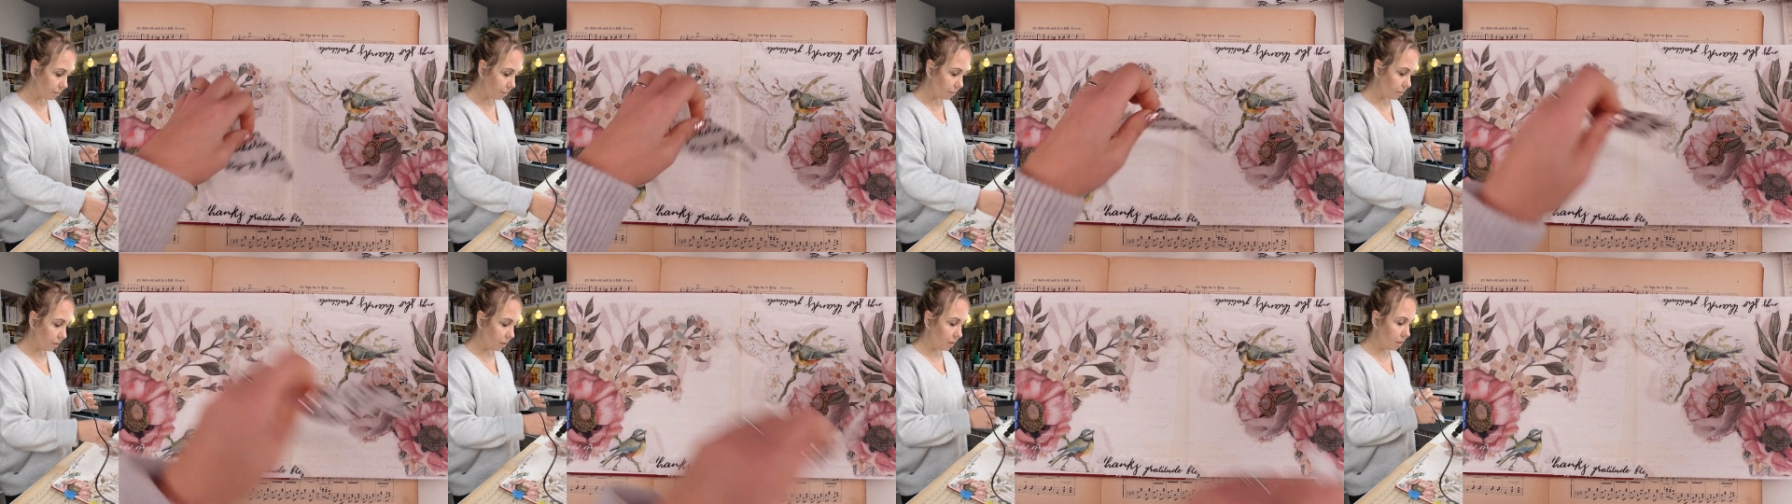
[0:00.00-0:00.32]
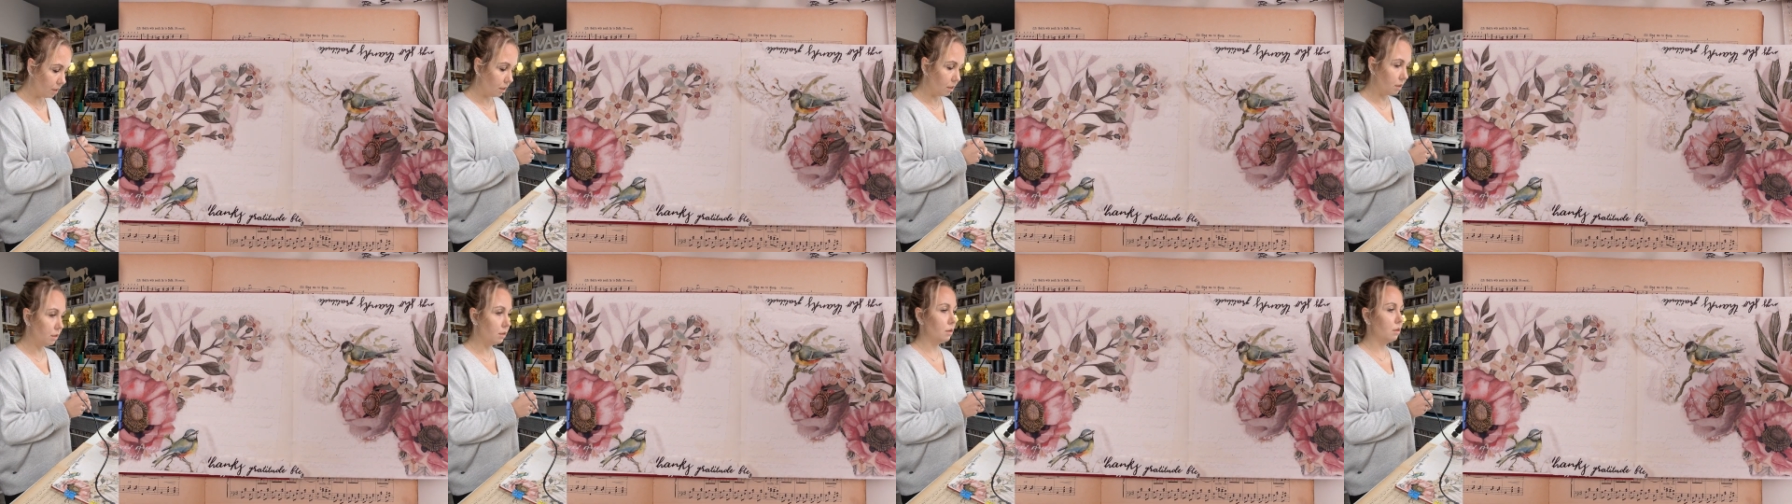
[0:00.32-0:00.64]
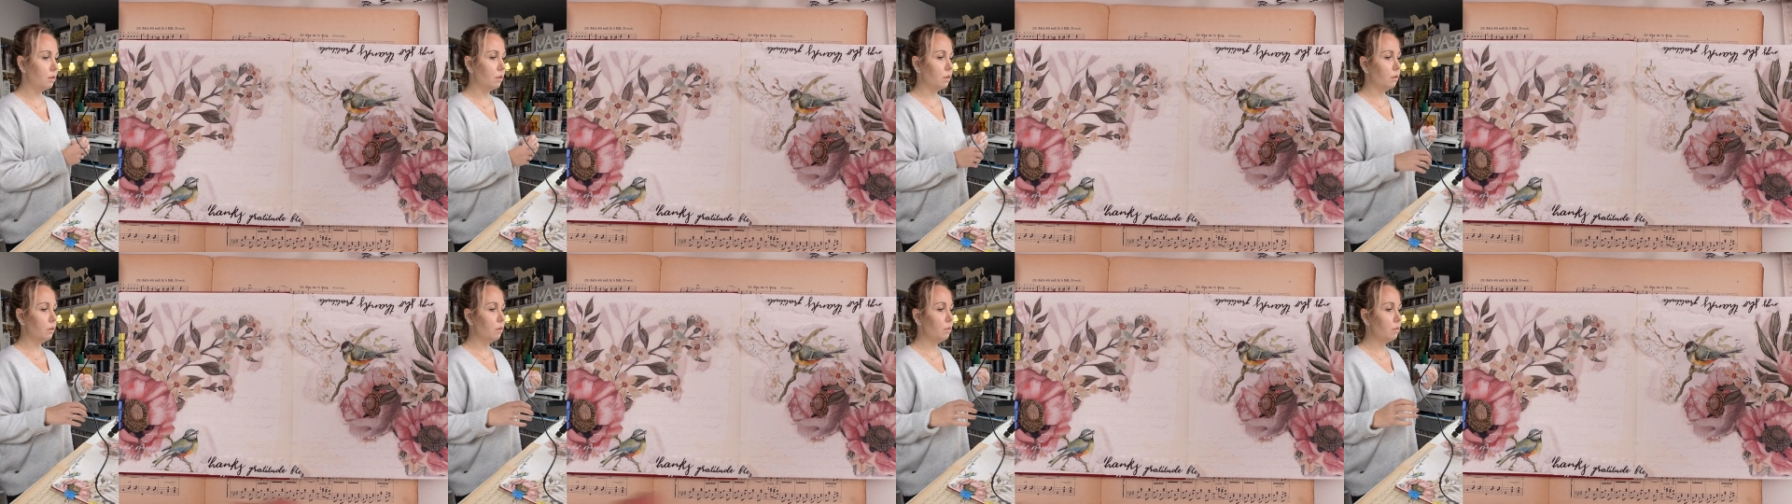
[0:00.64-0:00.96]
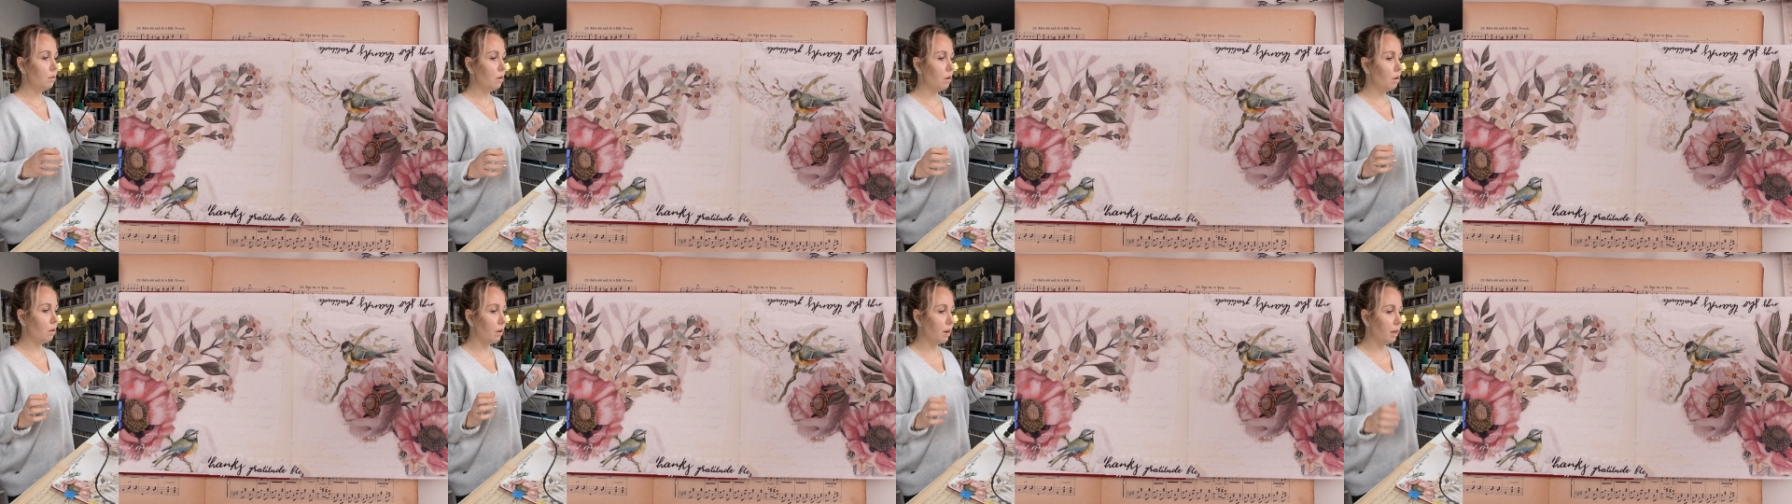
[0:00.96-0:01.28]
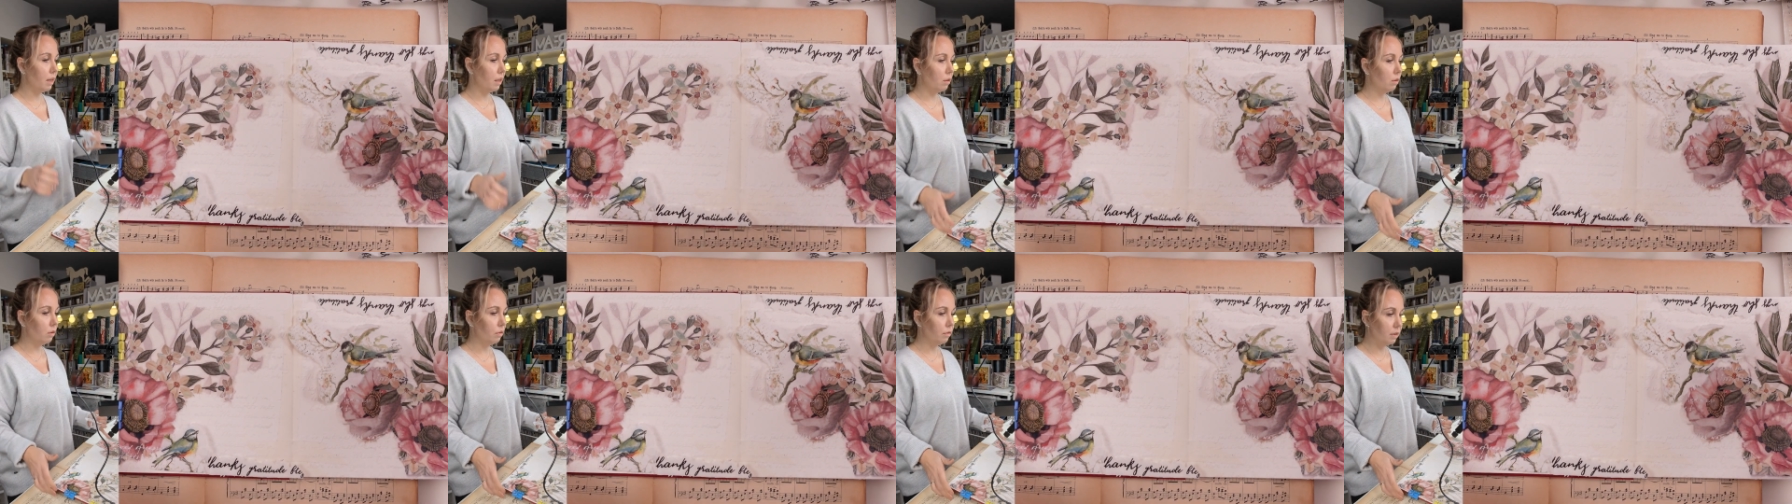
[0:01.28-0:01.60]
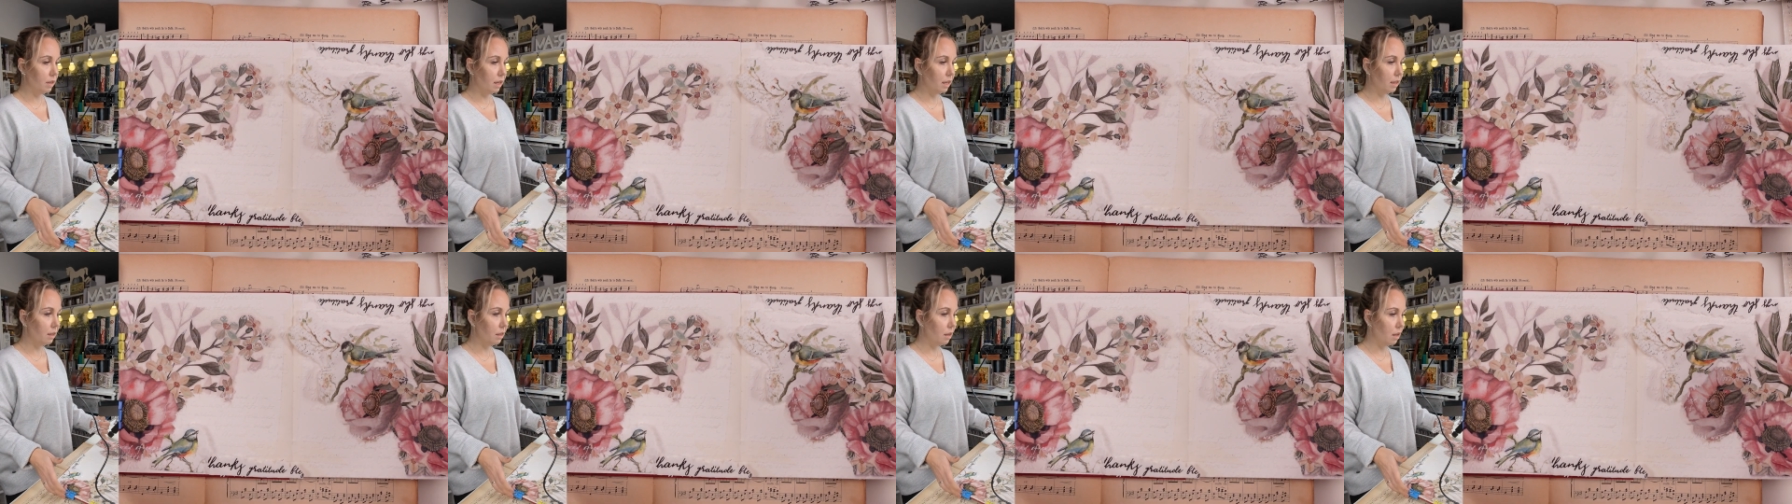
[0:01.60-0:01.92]
with these two. Oh, I love
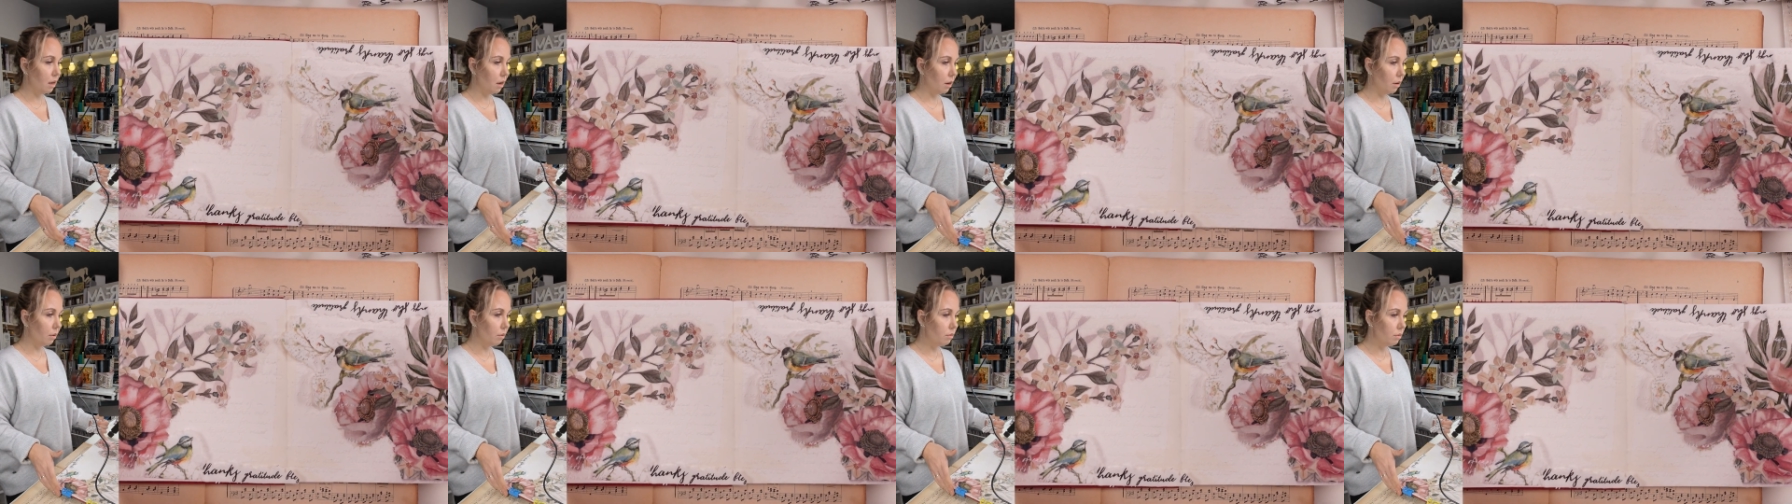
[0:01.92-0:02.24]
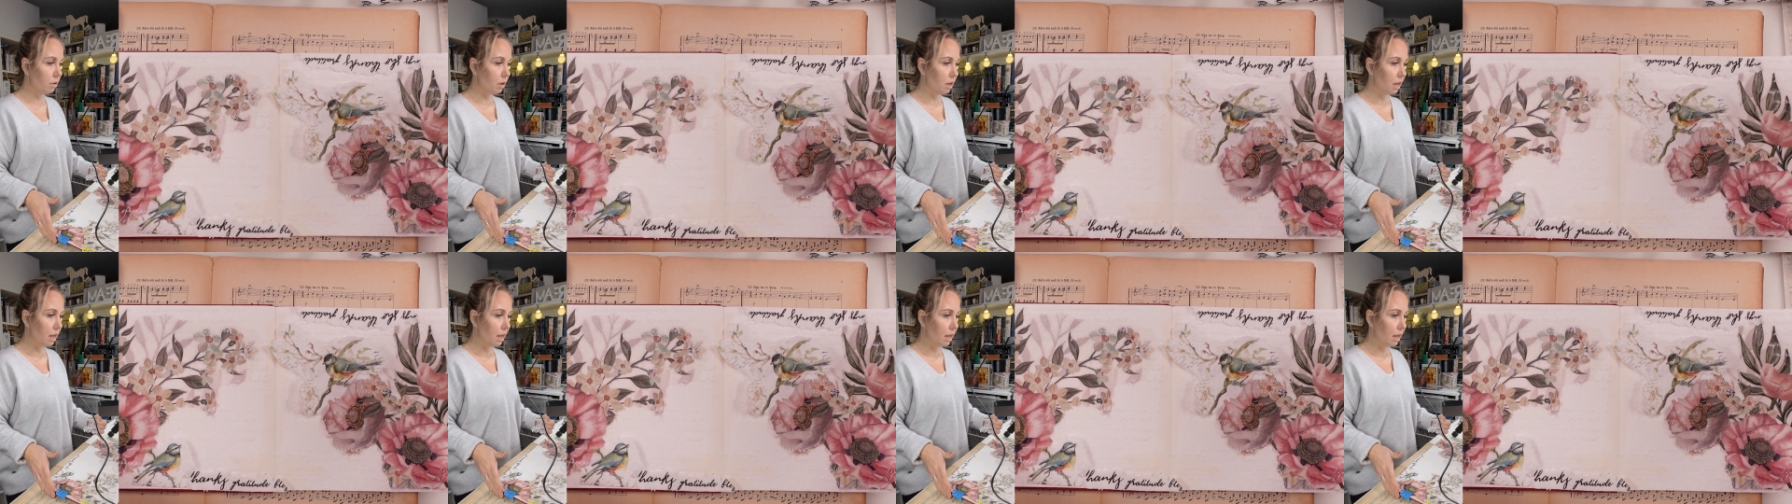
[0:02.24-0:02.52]
that now.